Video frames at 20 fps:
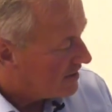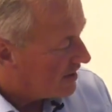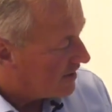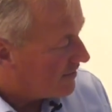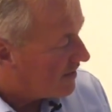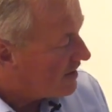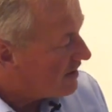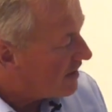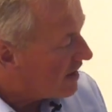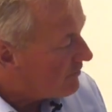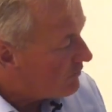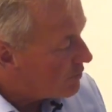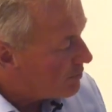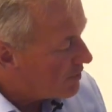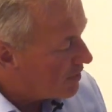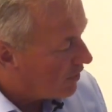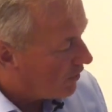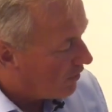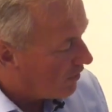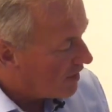I think that will
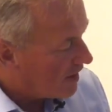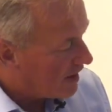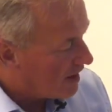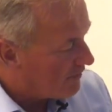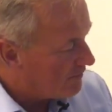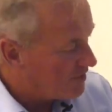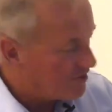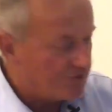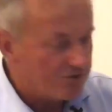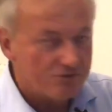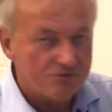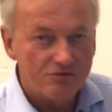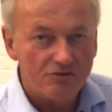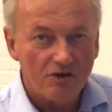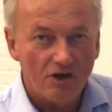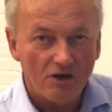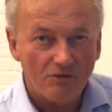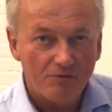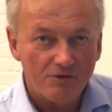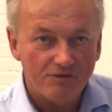be all and I wish you good
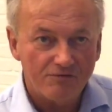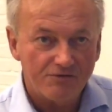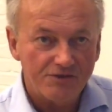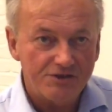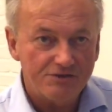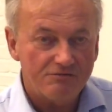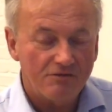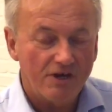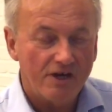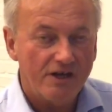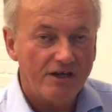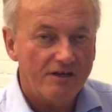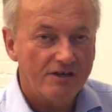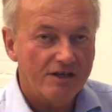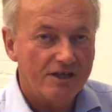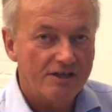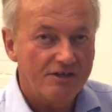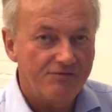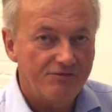luck with the freeze drying in